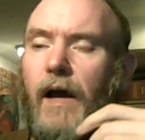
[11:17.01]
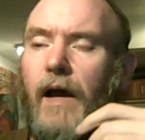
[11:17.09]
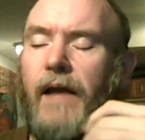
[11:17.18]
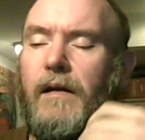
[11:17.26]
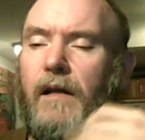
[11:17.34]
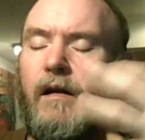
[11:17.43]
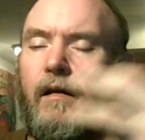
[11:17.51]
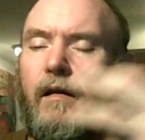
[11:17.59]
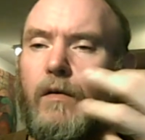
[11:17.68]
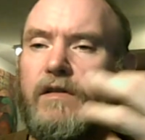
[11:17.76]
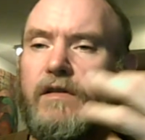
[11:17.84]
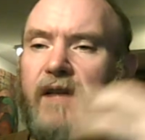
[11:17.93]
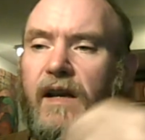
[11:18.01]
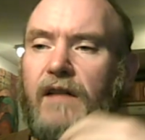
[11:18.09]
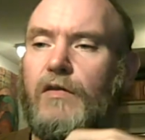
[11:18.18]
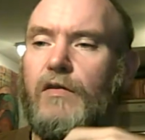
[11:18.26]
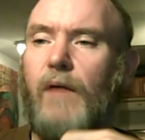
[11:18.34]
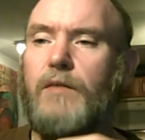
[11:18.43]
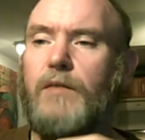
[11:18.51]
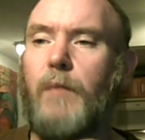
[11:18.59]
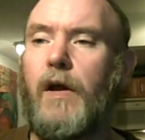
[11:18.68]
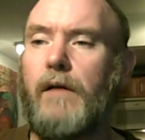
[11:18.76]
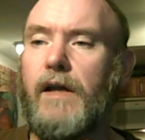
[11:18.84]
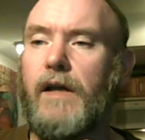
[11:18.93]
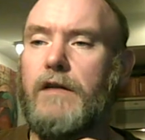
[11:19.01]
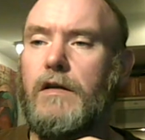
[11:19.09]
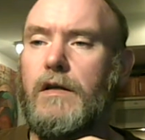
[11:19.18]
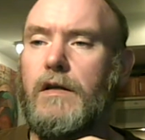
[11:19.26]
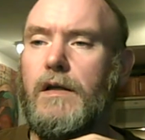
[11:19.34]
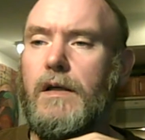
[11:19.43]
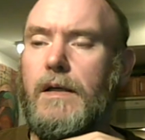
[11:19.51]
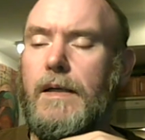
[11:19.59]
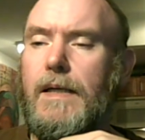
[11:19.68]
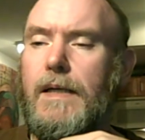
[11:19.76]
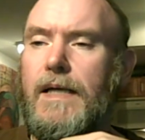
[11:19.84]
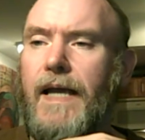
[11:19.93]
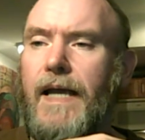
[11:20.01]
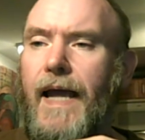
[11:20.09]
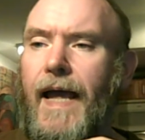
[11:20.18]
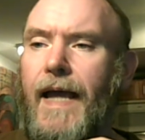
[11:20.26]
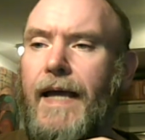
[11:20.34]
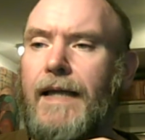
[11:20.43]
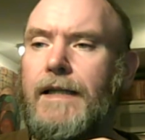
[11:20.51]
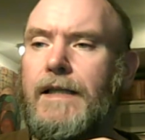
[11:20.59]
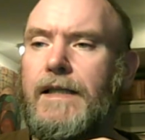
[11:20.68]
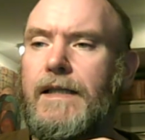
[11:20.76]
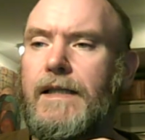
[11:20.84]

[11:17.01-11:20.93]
In other words, I can scratch my own itch. And